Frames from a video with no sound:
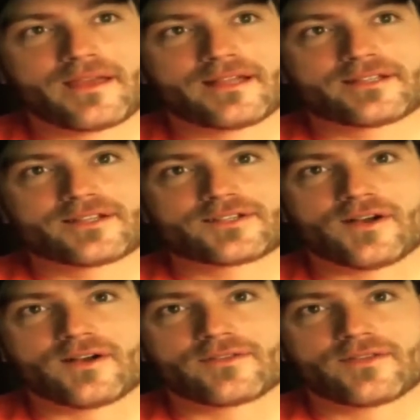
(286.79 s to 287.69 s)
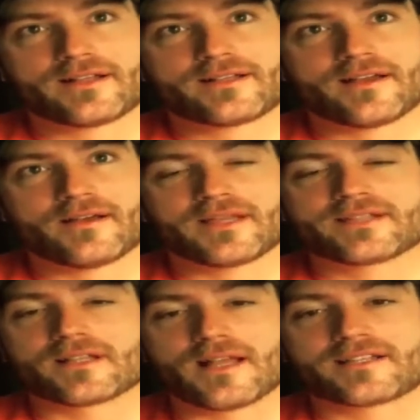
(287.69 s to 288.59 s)
It's a song that
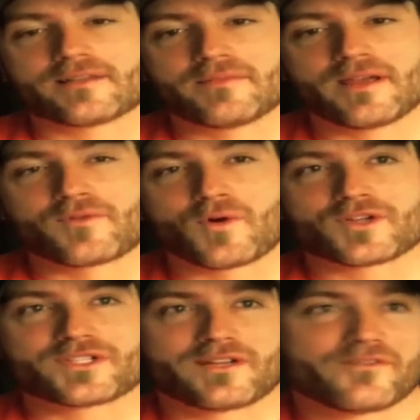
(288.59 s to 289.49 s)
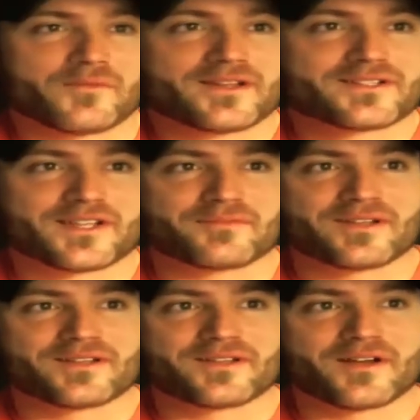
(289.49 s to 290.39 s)
means a lot to me, of course, and if it means
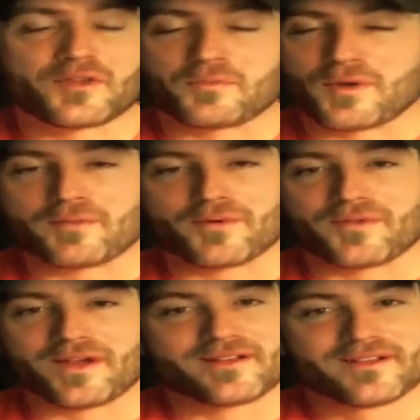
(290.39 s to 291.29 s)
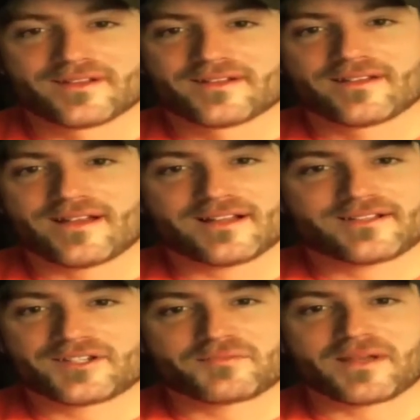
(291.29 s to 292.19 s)
something to other people, then
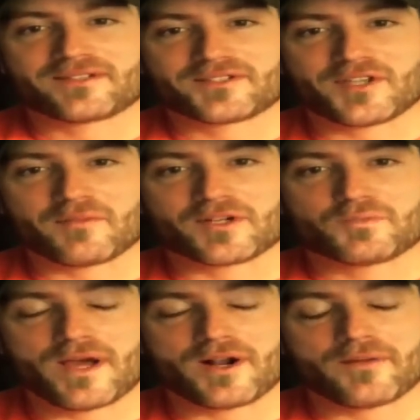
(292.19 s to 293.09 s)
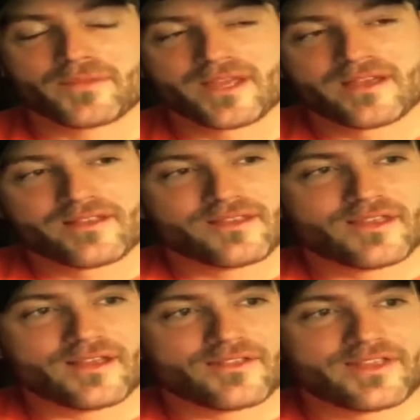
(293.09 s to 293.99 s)
that just makes it so much better.
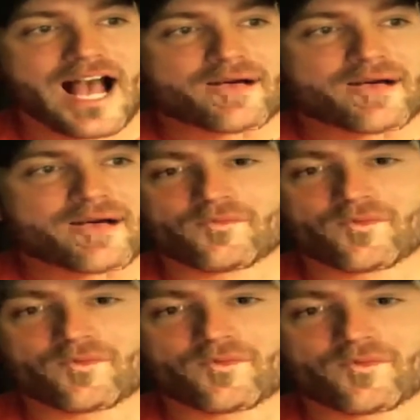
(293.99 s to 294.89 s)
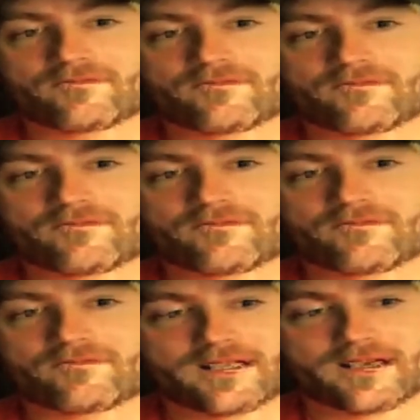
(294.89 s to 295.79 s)
The album I'm working on right
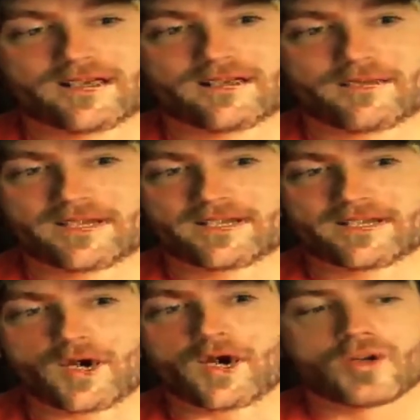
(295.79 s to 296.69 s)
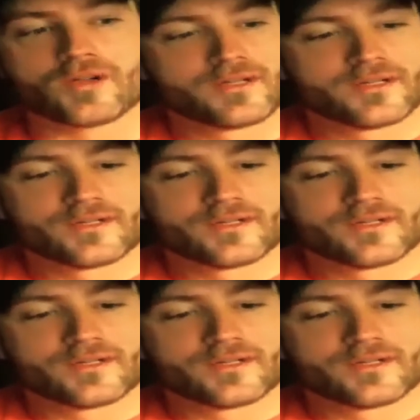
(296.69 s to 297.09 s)
now, and it's all